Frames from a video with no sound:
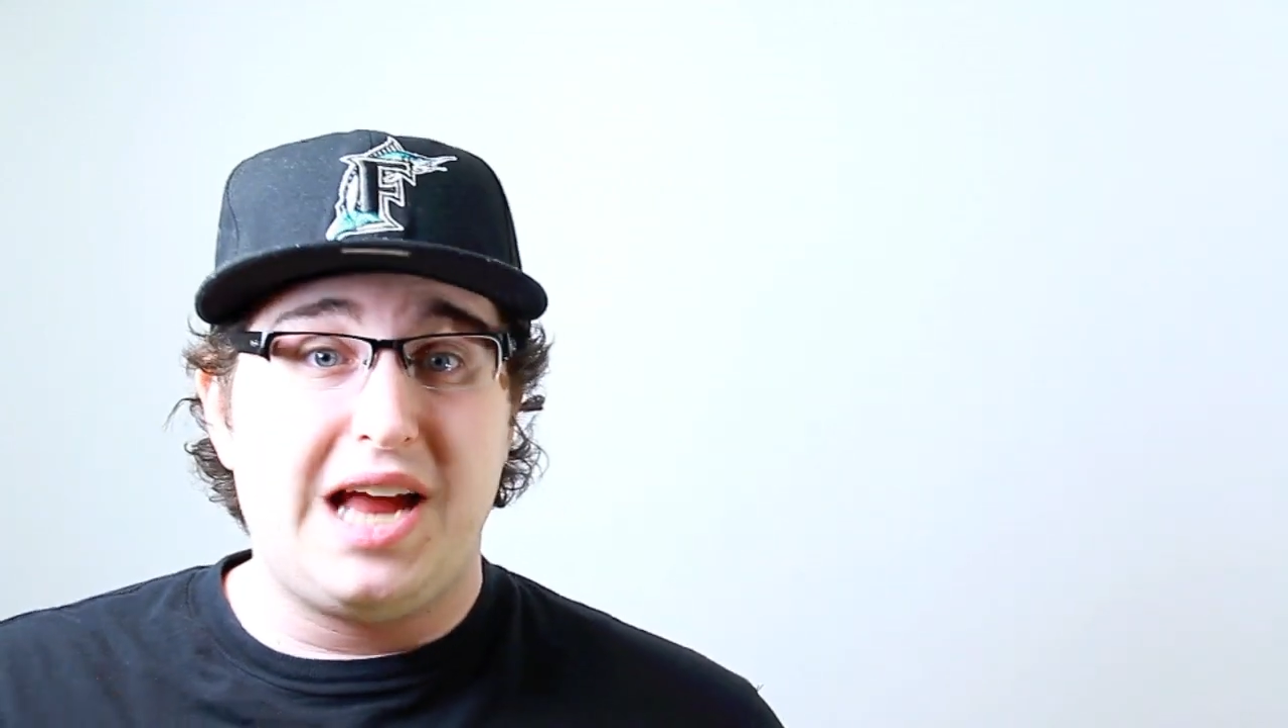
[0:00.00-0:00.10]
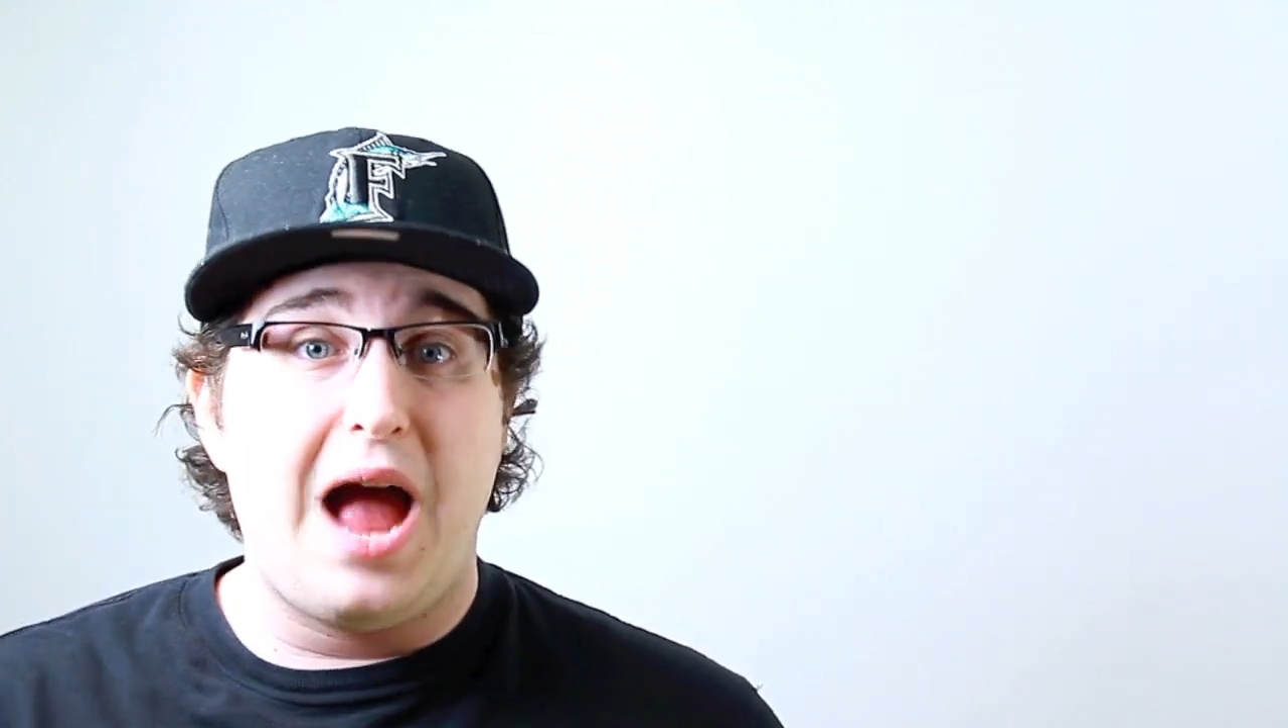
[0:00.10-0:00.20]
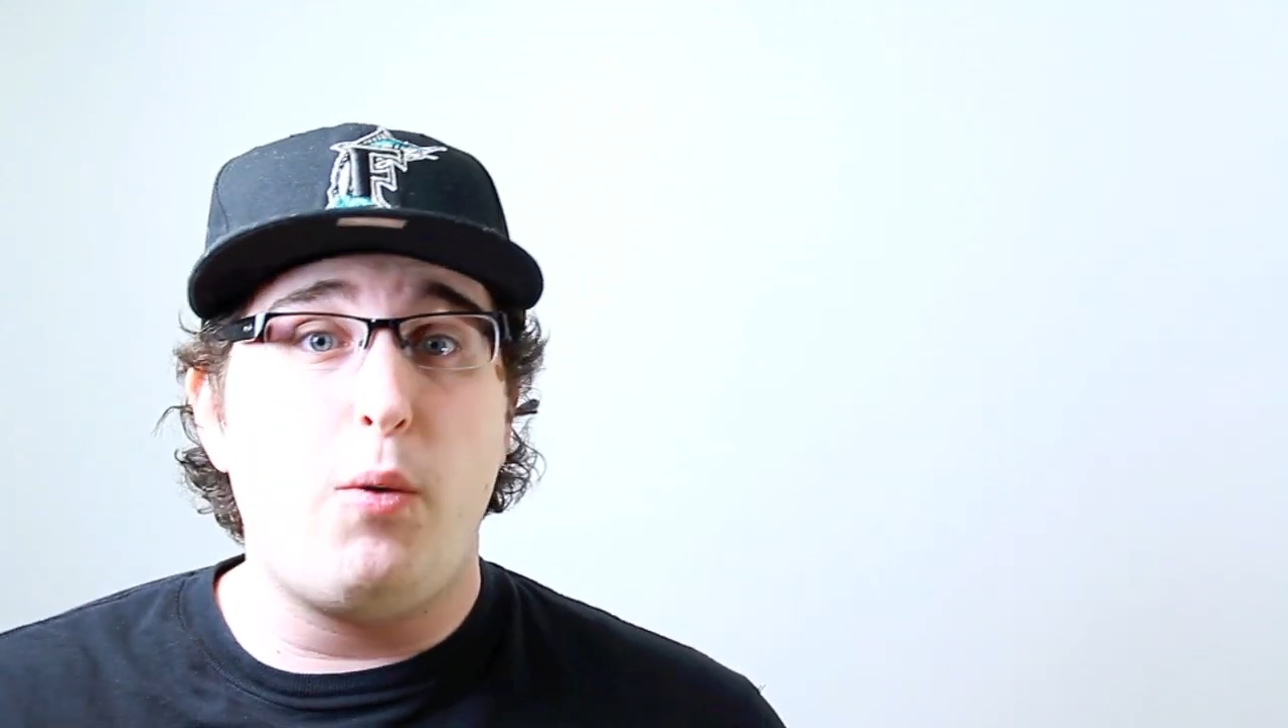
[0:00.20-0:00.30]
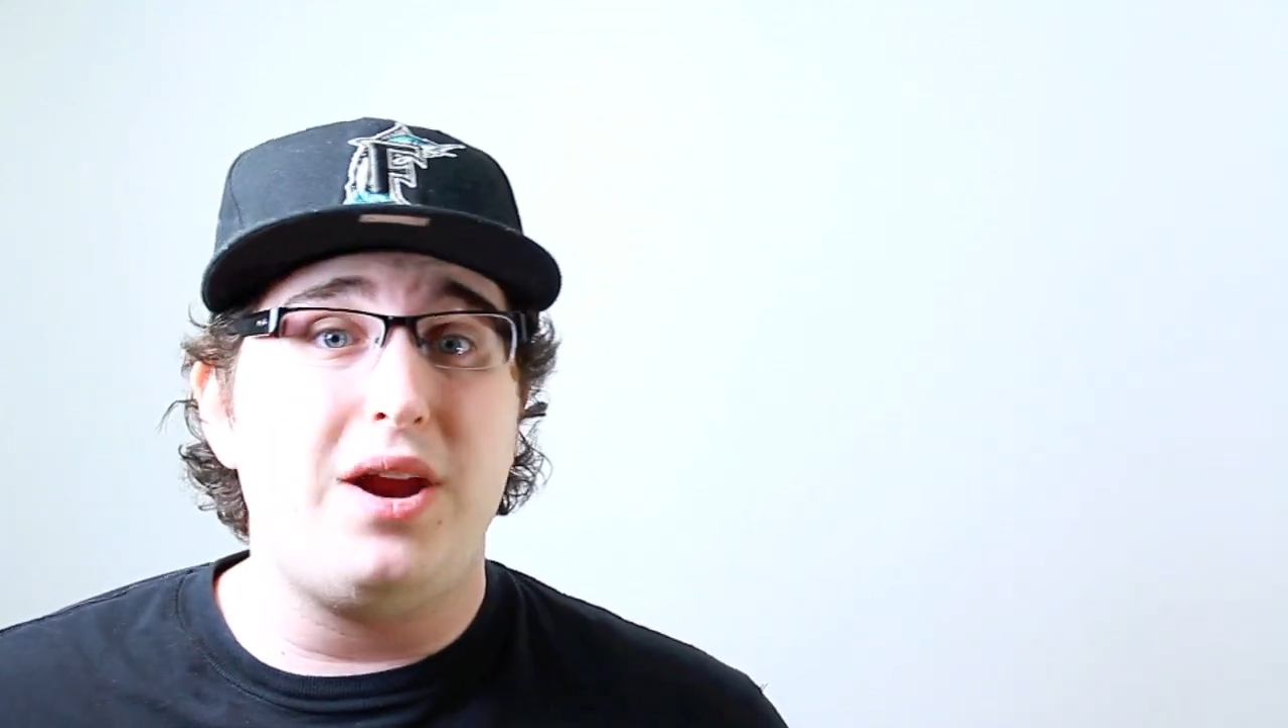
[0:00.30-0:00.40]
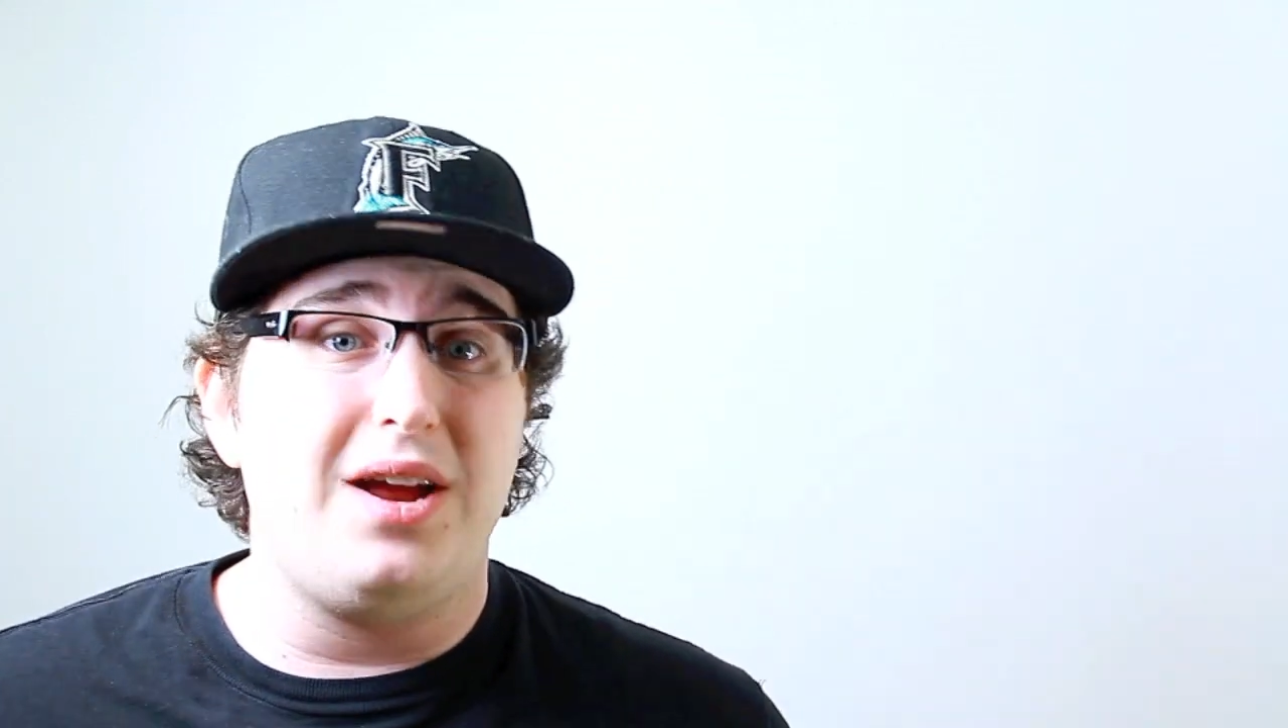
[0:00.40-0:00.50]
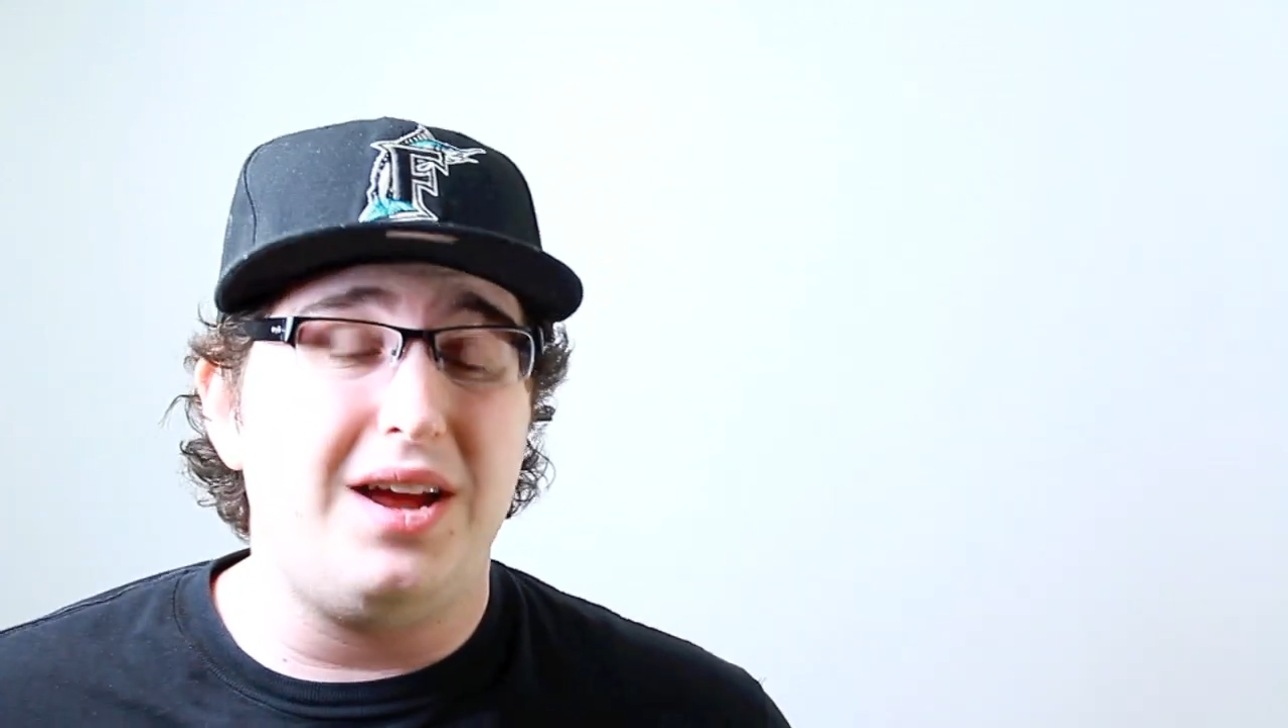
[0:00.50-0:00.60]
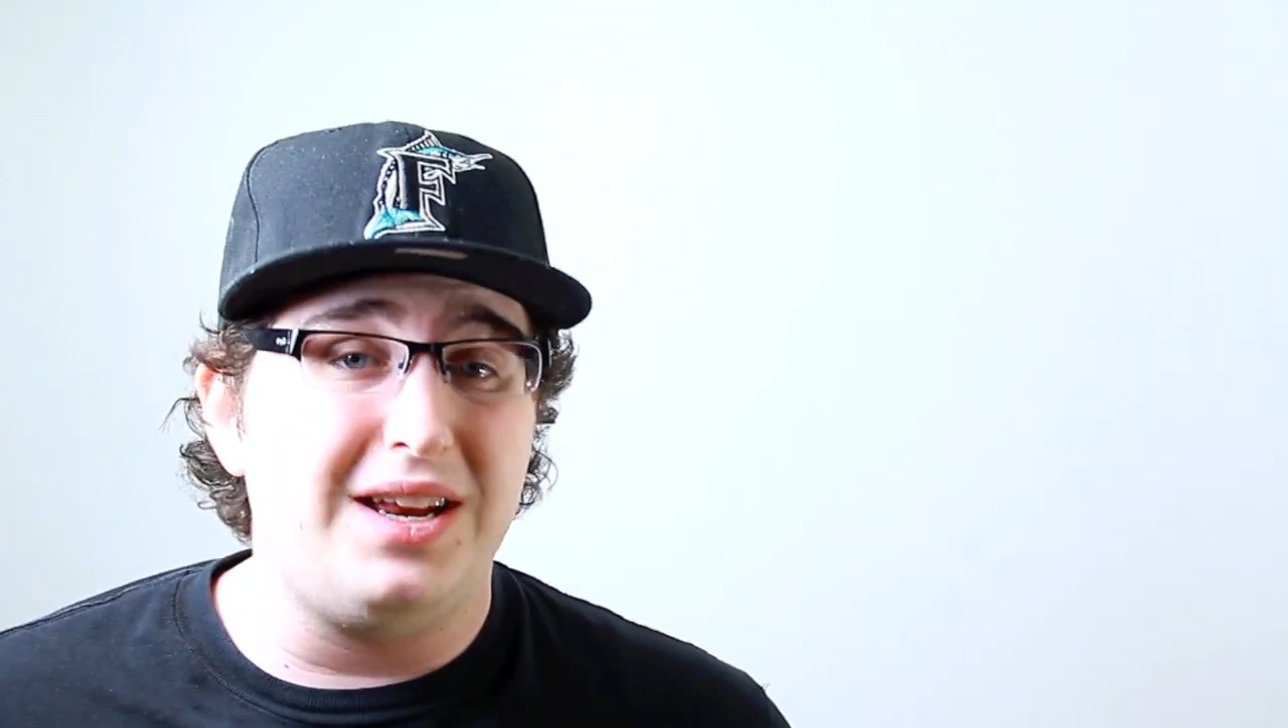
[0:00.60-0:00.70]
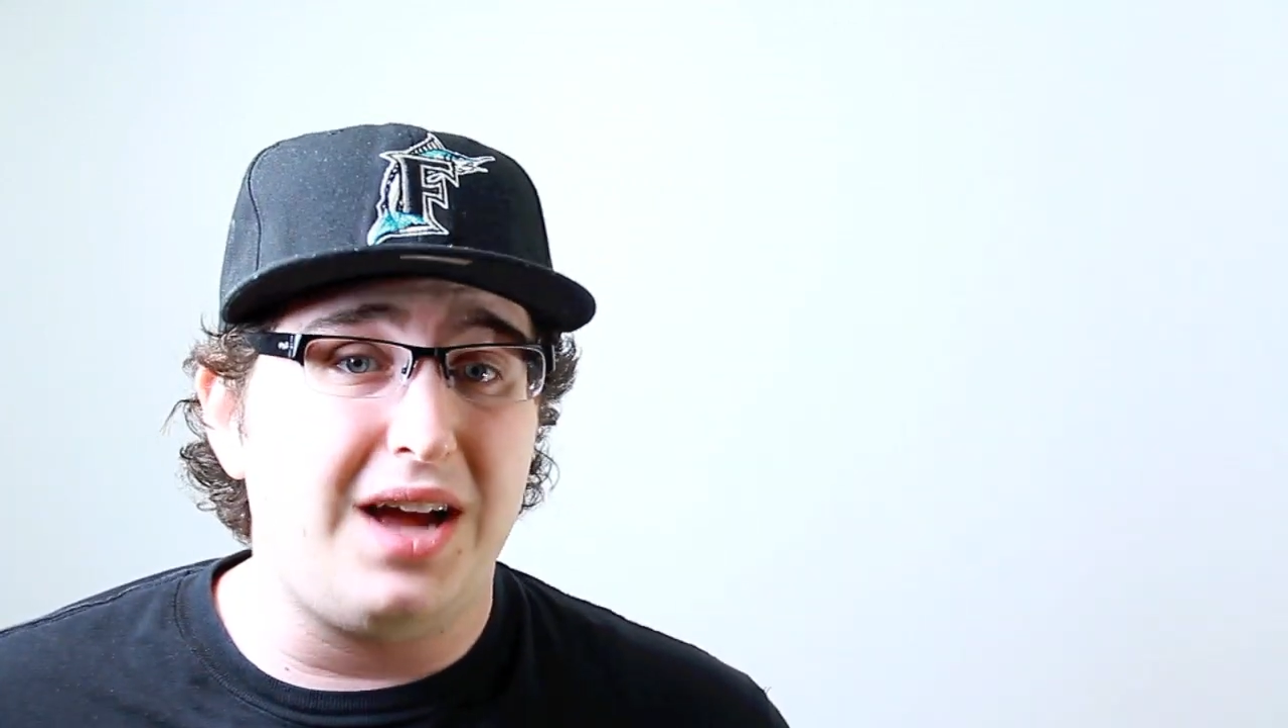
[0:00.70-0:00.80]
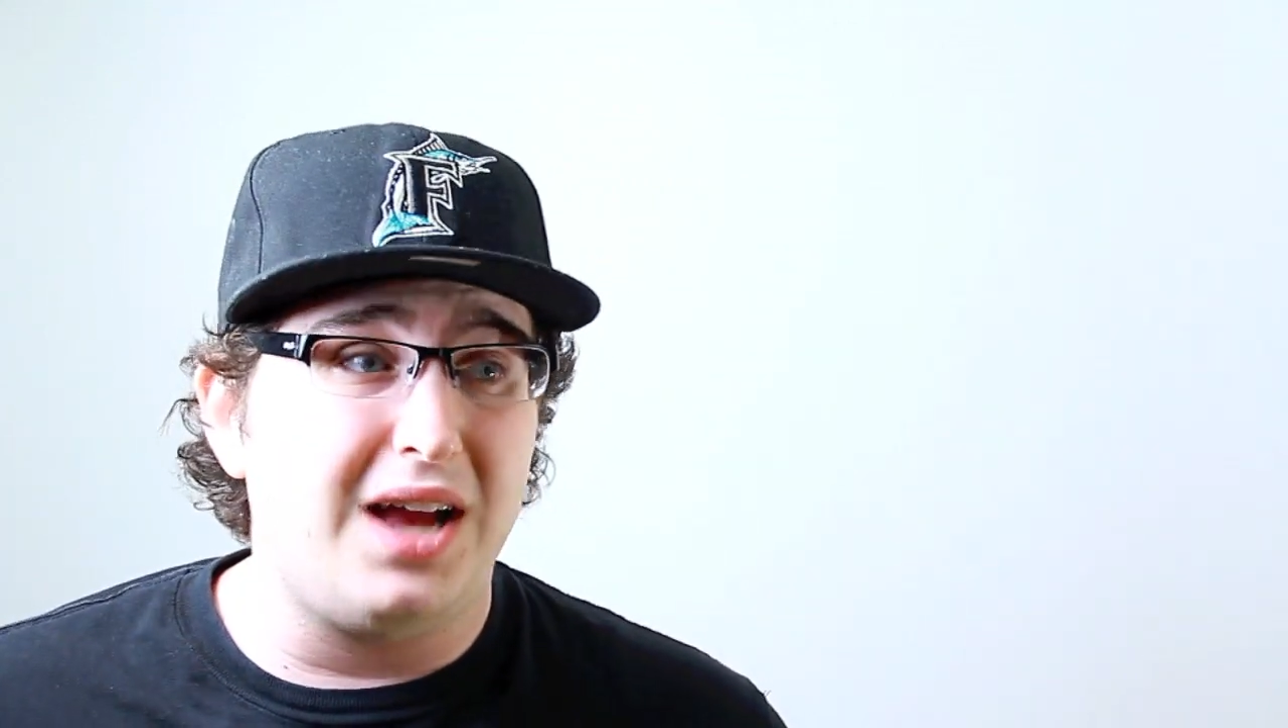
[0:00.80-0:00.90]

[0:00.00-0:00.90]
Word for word: The guy went